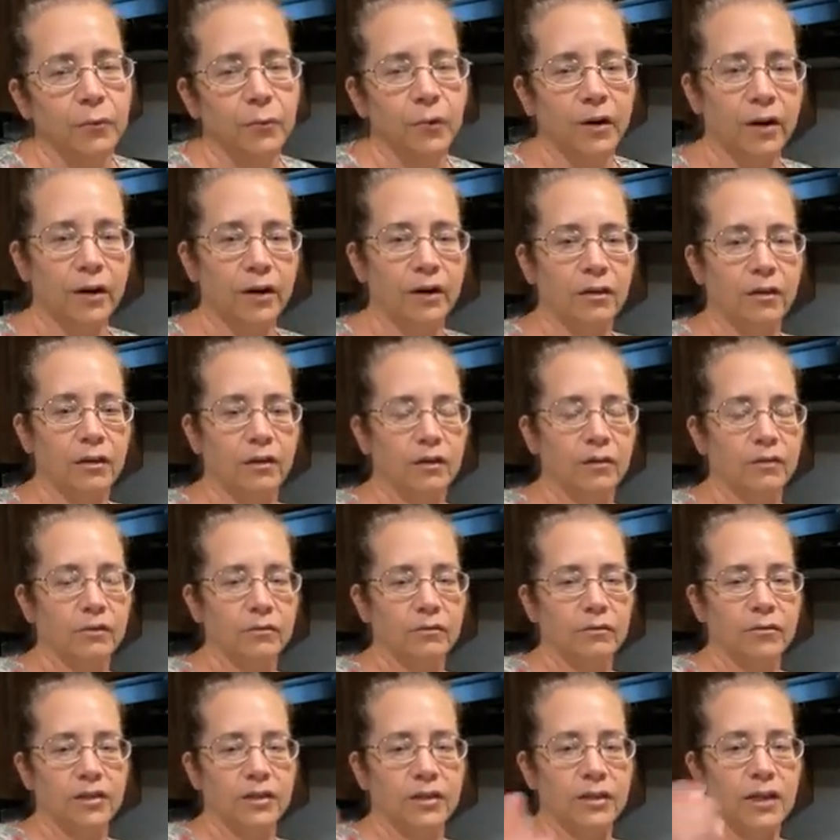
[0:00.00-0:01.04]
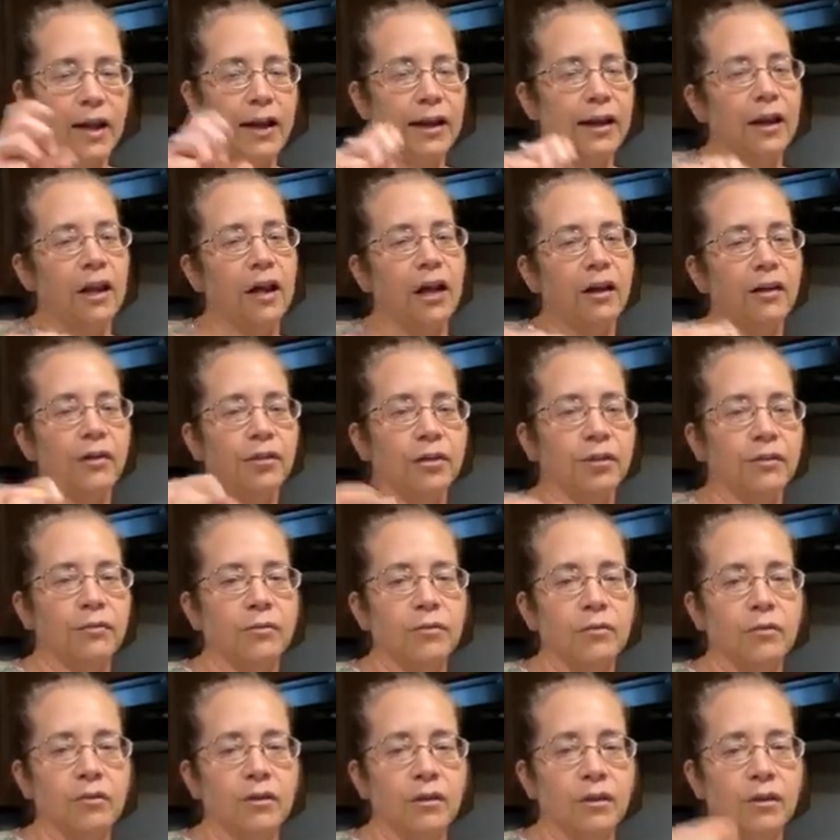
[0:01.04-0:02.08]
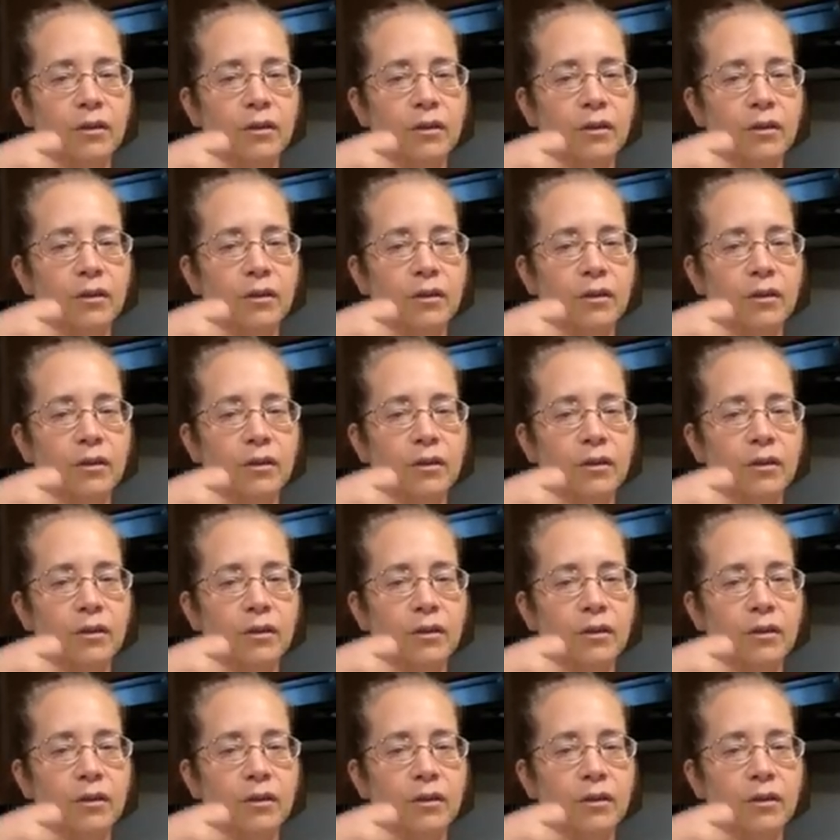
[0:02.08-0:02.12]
where you just kind of cut through